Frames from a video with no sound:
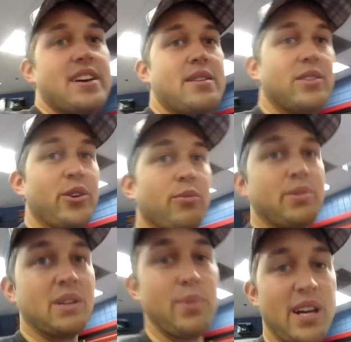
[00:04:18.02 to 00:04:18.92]
that Little
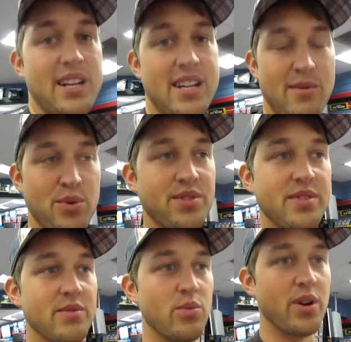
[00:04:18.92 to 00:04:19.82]
Big Planet
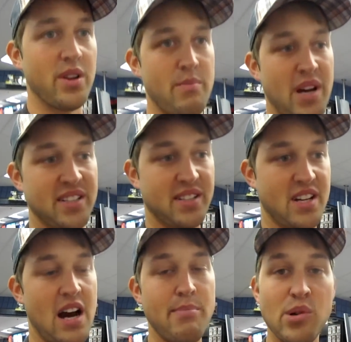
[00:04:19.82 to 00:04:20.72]
was one of the best
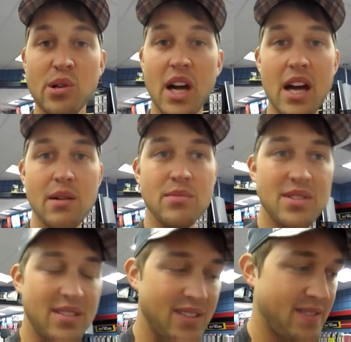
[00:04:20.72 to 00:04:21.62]
couple
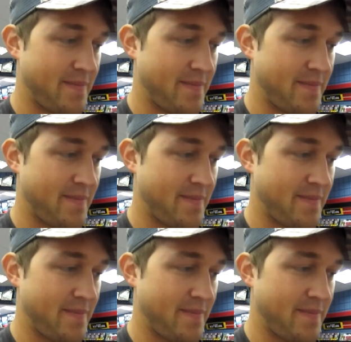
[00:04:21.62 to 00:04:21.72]
games.